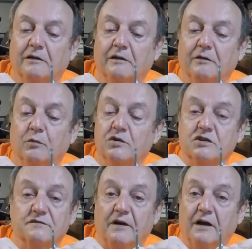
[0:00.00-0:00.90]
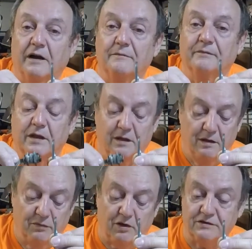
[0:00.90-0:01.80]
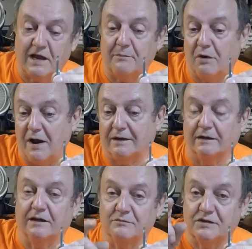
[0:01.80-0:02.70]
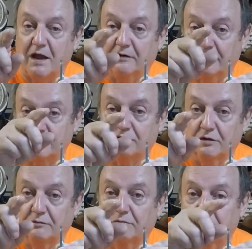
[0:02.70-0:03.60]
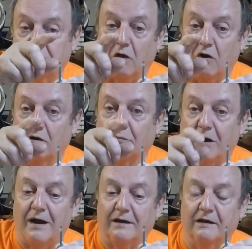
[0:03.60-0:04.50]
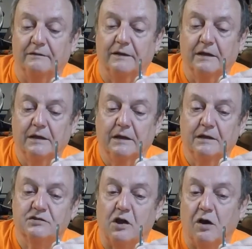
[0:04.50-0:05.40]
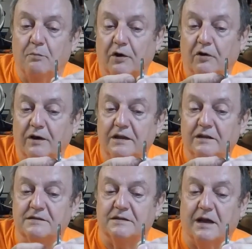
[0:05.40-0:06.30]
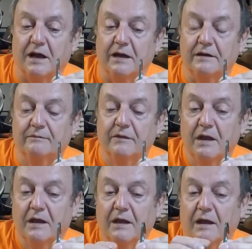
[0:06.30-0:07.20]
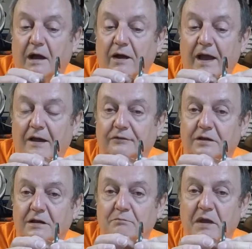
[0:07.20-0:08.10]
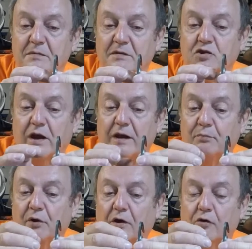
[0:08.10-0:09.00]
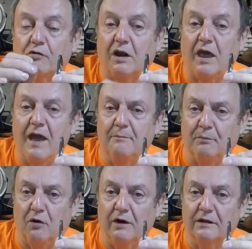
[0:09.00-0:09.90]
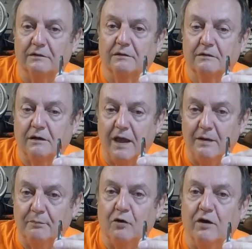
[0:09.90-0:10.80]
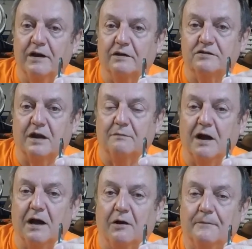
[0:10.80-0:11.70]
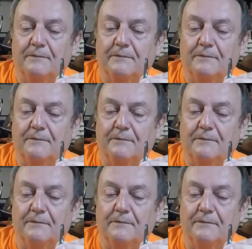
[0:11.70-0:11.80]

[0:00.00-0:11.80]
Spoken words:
which is fine because that bracket comes down. It's a good long bracket. So I'll put it on the inside. I'll have to maybe try to put a little clamp on it, clamp it on there somehow,